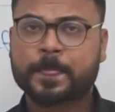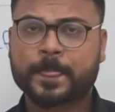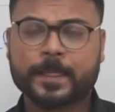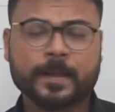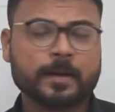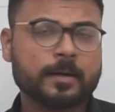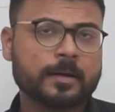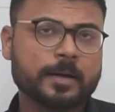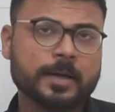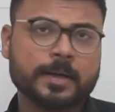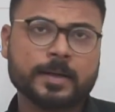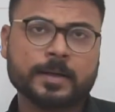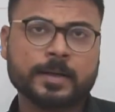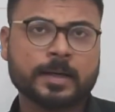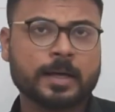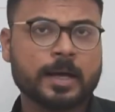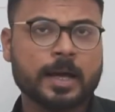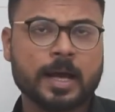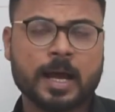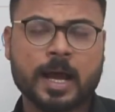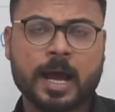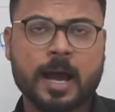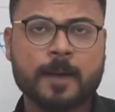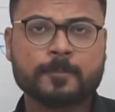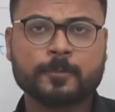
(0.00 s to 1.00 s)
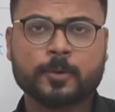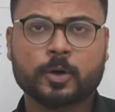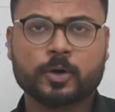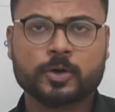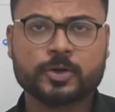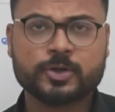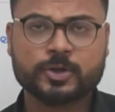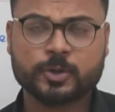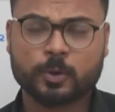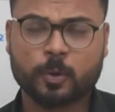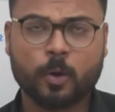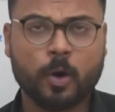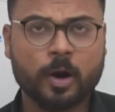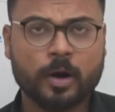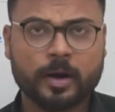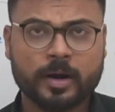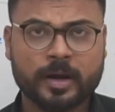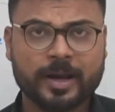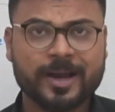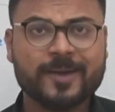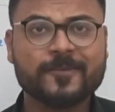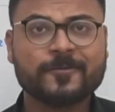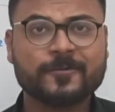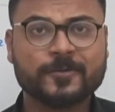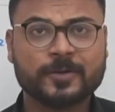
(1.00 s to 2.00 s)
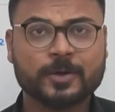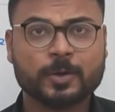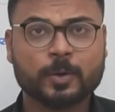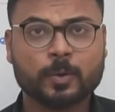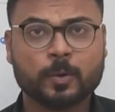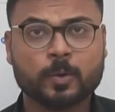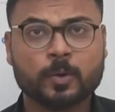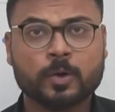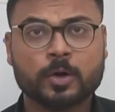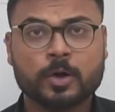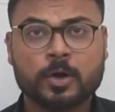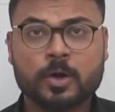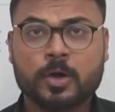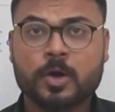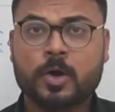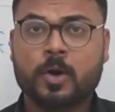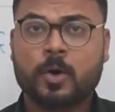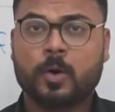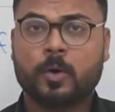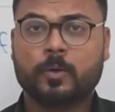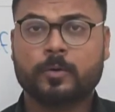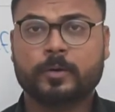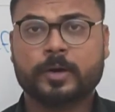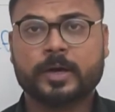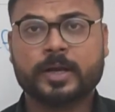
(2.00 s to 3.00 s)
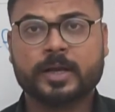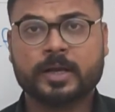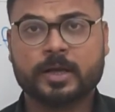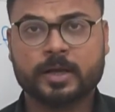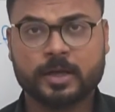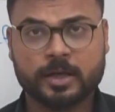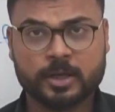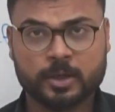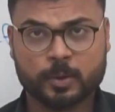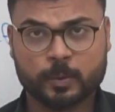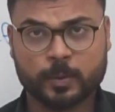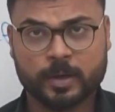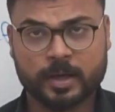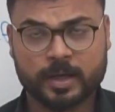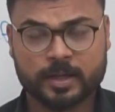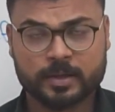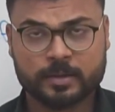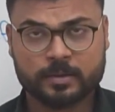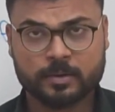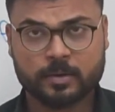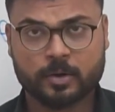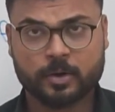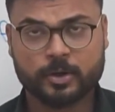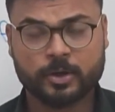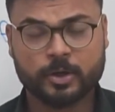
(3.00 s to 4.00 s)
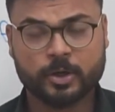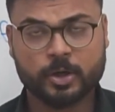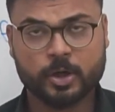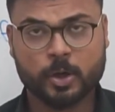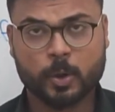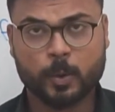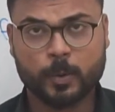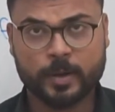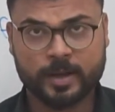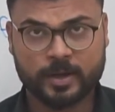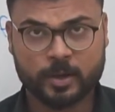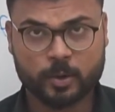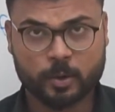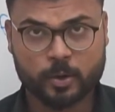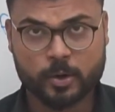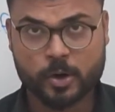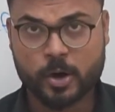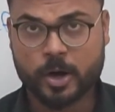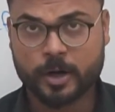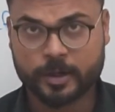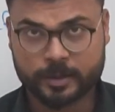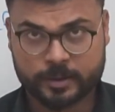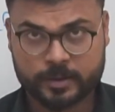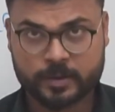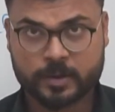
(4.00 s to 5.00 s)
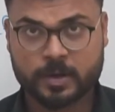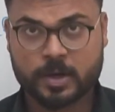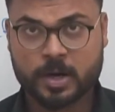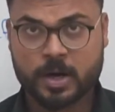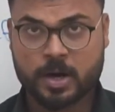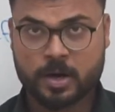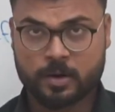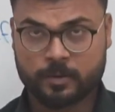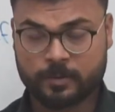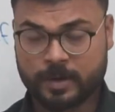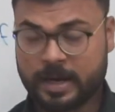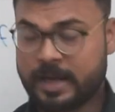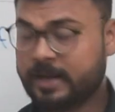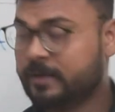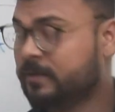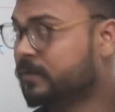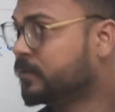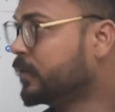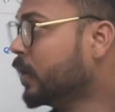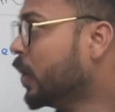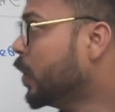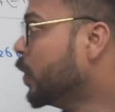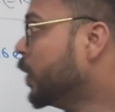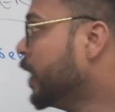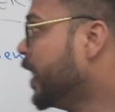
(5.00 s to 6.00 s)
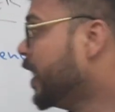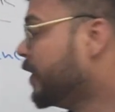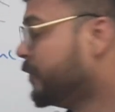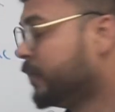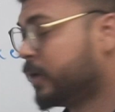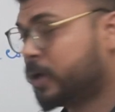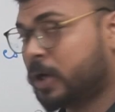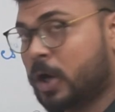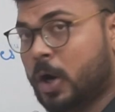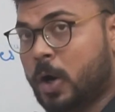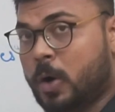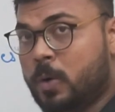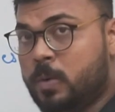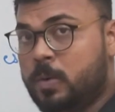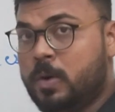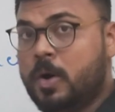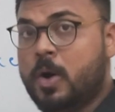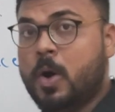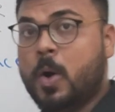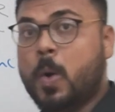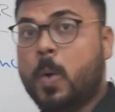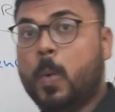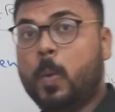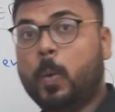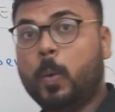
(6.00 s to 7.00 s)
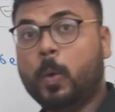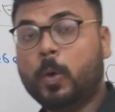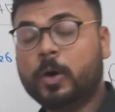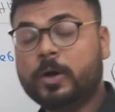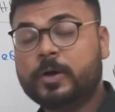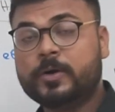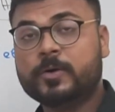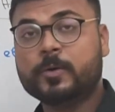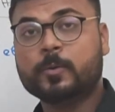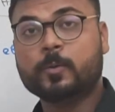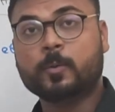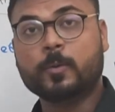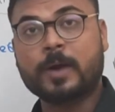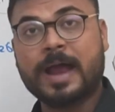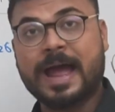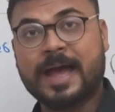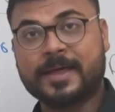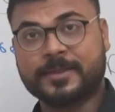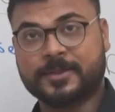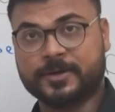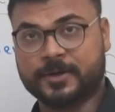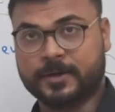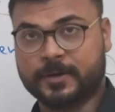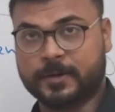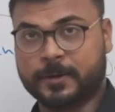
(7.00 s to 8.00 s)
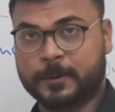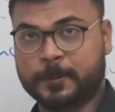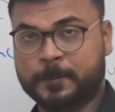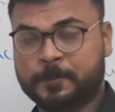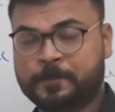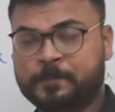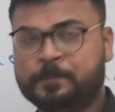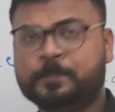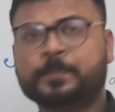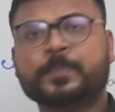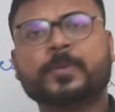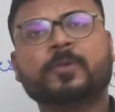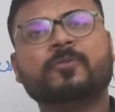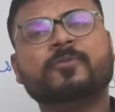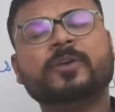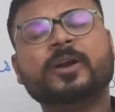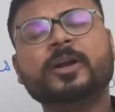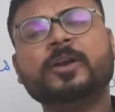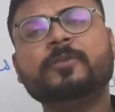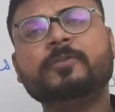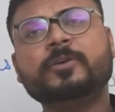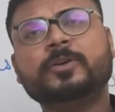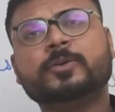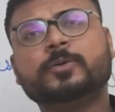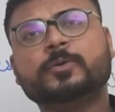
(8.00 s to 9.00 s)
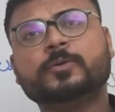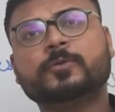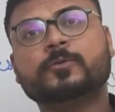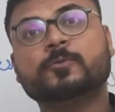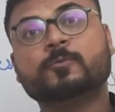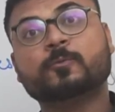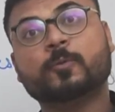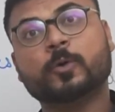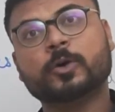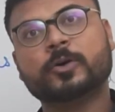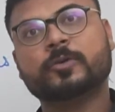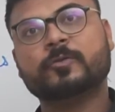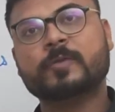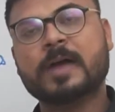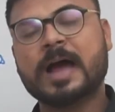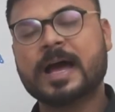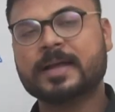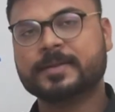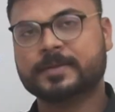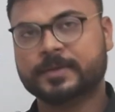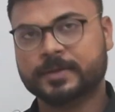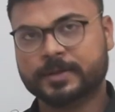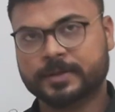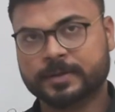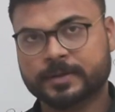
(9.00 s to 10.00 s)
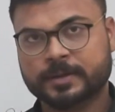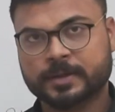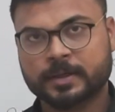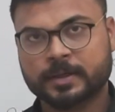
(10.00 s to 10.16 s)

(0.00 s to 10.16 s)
uh, I'm not sure if you already knew it or you know it or not, right? So here we go. Would rather. Where do we use would rather?